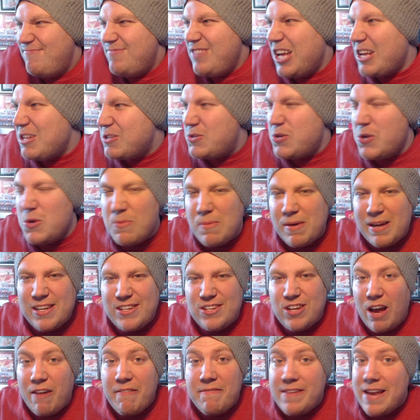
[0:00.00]
Not too
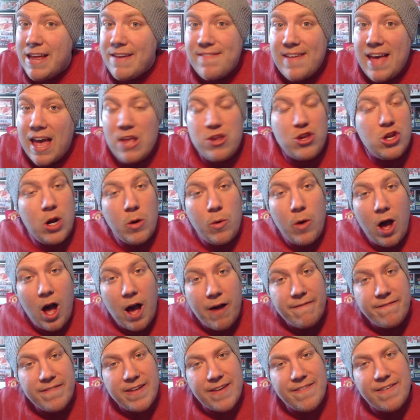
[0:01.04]
much. I've never
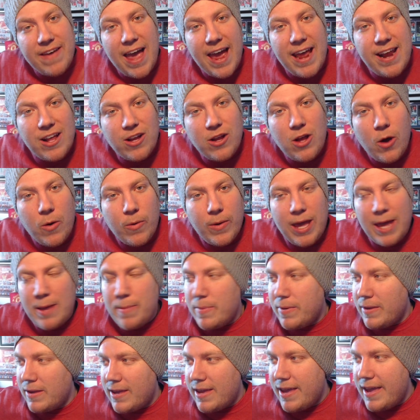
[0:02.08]
had a
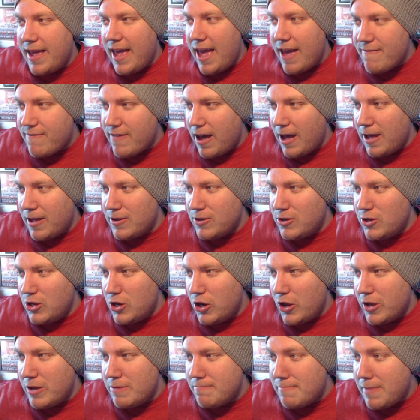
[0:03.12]
goalkeeping kit ever, you
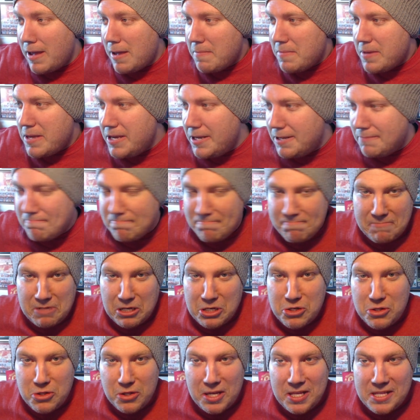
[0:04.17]
know. Maybe I
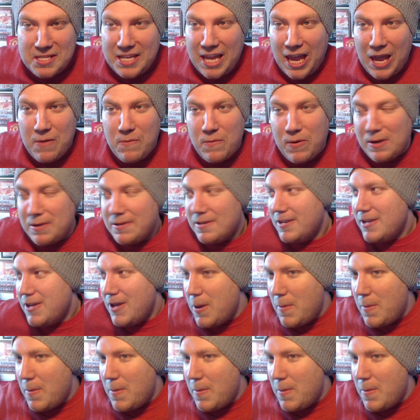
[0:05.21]
should look into getting one.